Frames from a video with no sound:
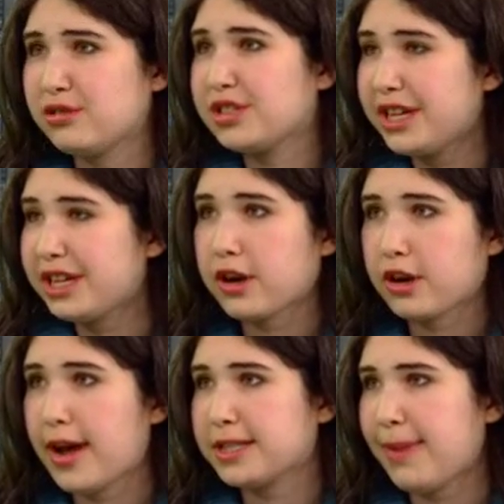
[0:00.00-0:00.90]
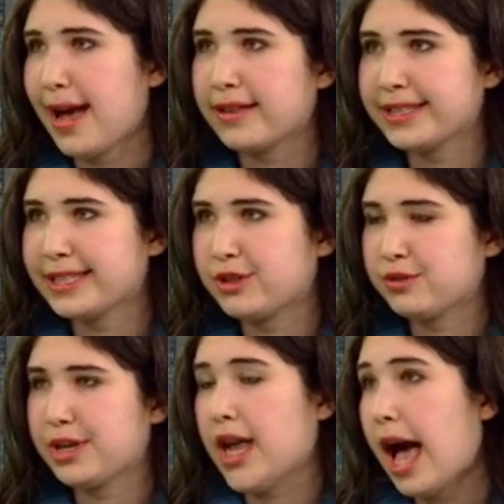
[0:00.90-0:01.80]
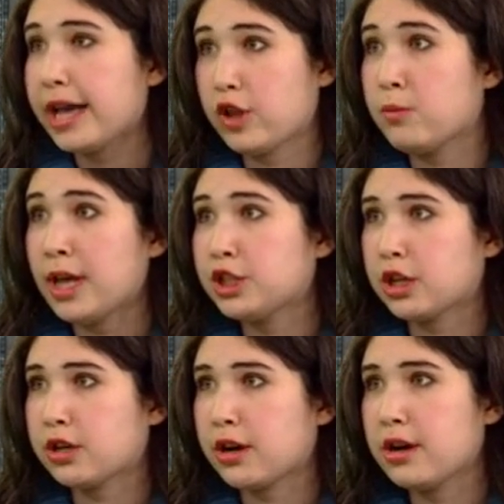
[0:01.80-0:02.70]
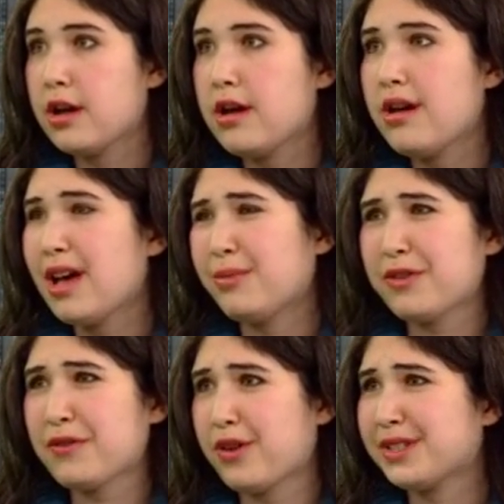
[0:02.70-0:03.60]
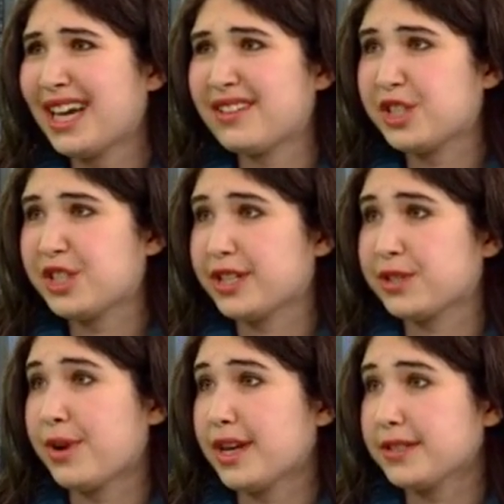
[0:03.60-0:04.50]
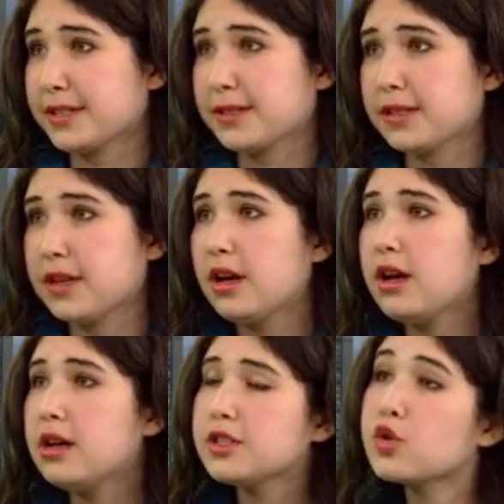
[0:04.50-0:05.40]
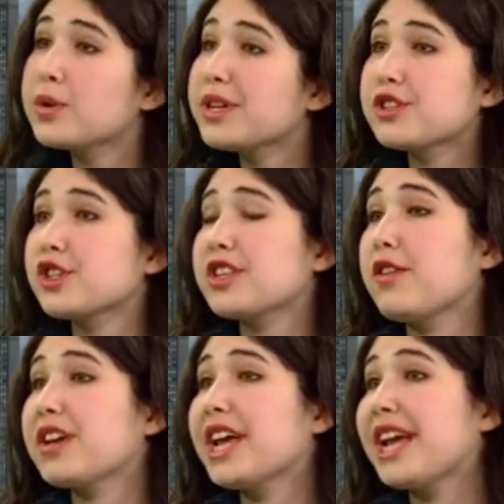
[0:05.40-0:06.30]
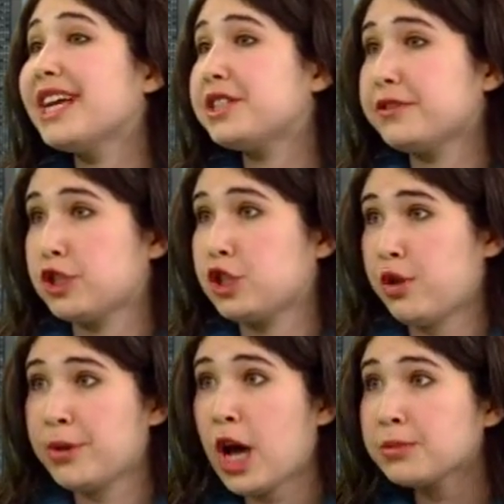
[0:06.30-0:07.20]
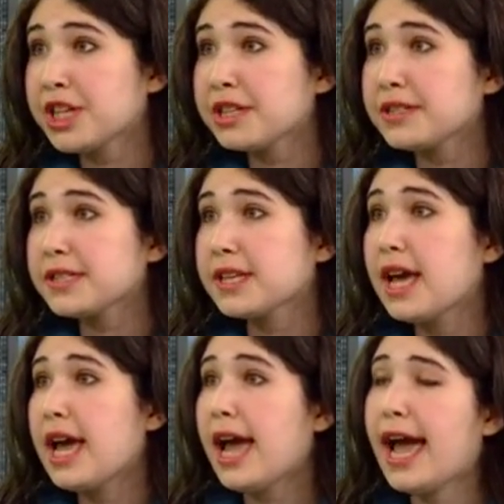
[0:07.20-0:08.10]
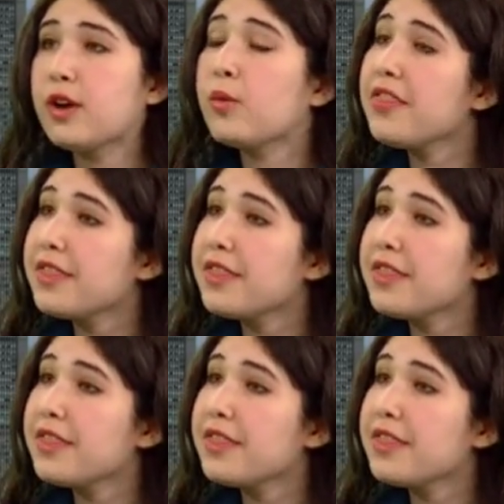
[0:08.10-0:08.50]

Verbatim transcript: to achieve the correct balance between high and low blood sugar, and both of those have serious risks. So researchers are looking into different treatment options, and one